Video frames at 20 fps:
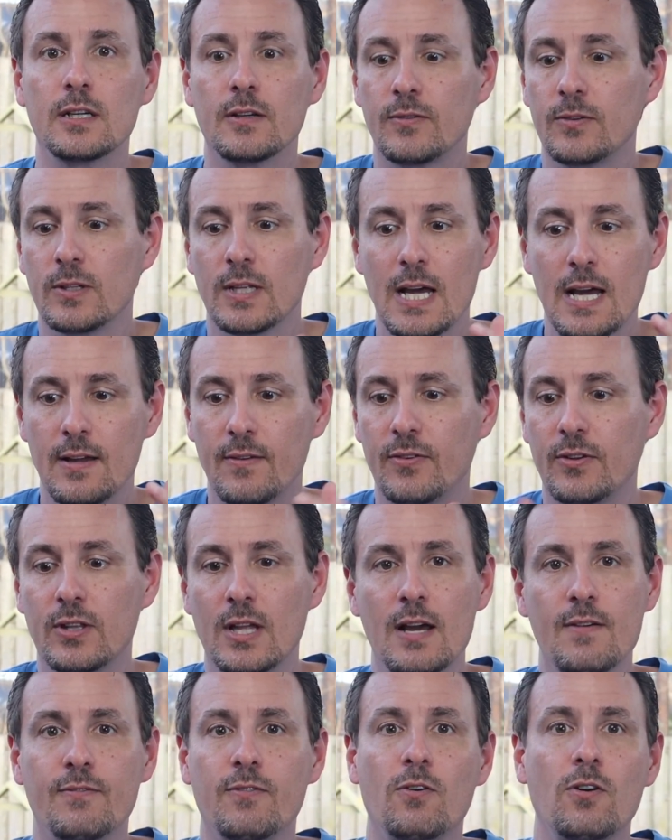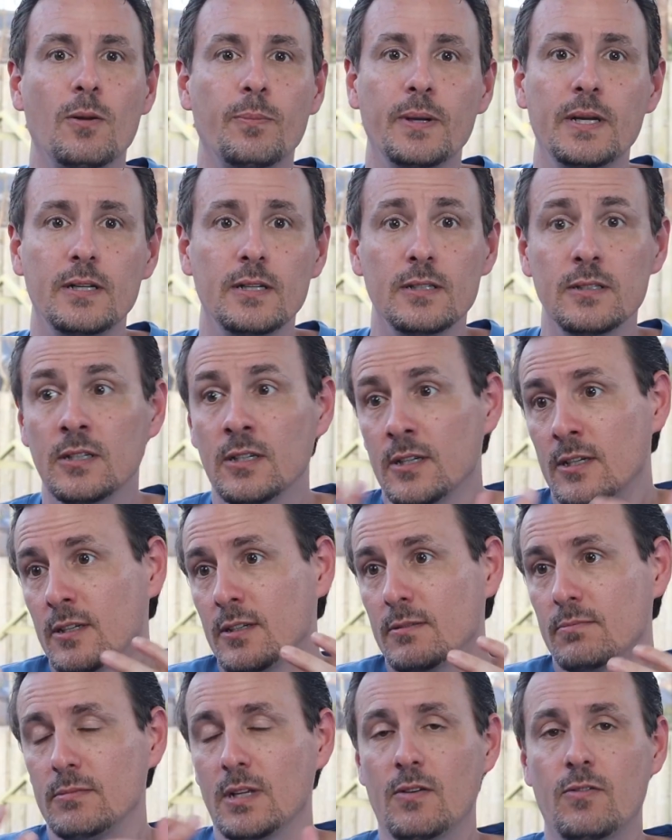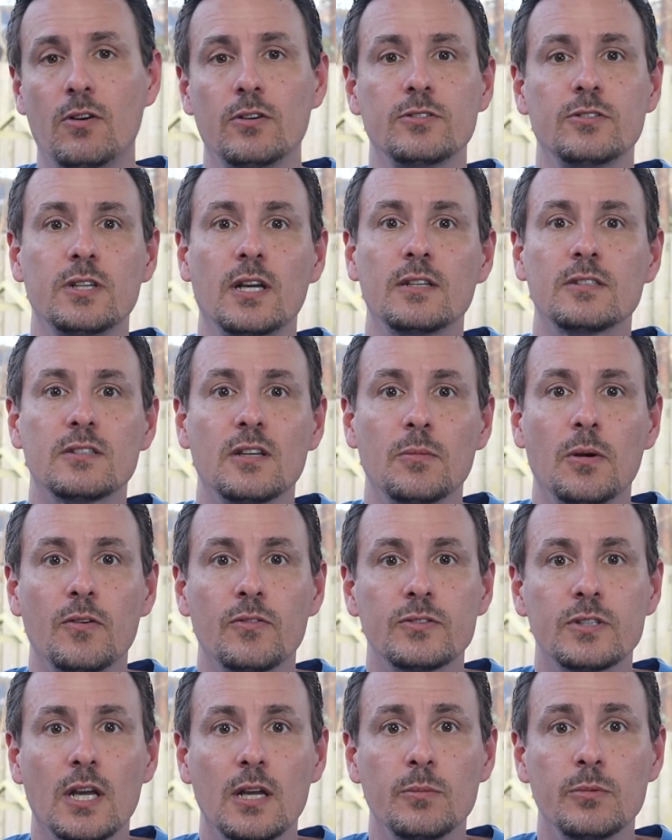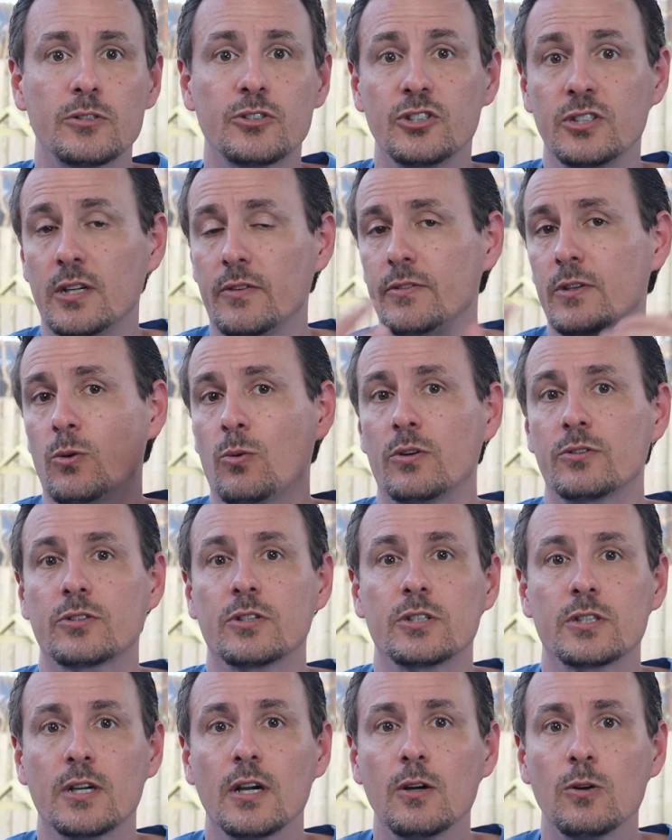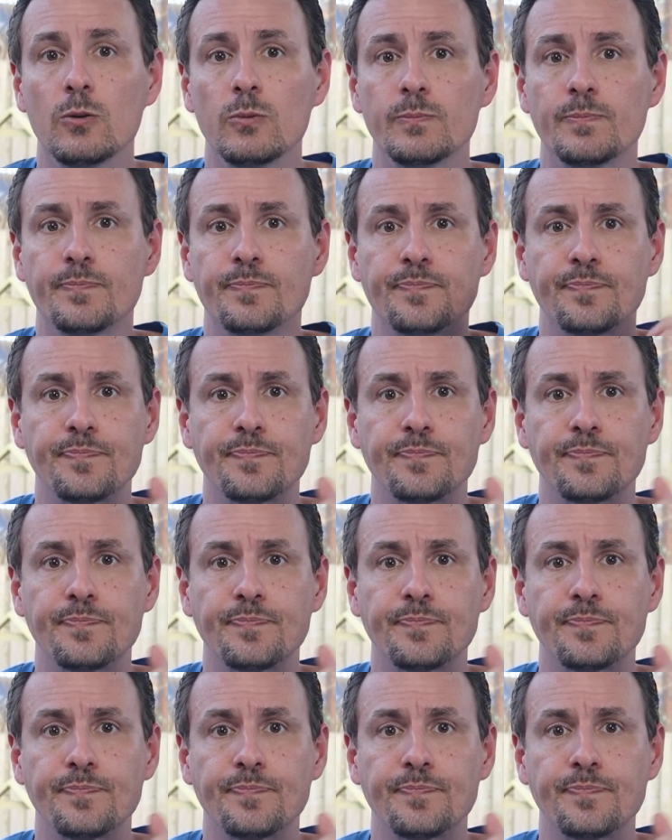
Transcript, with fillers: If you're that, if you're that far up in it, never hurts to take something off the table because you never know where it's going to go,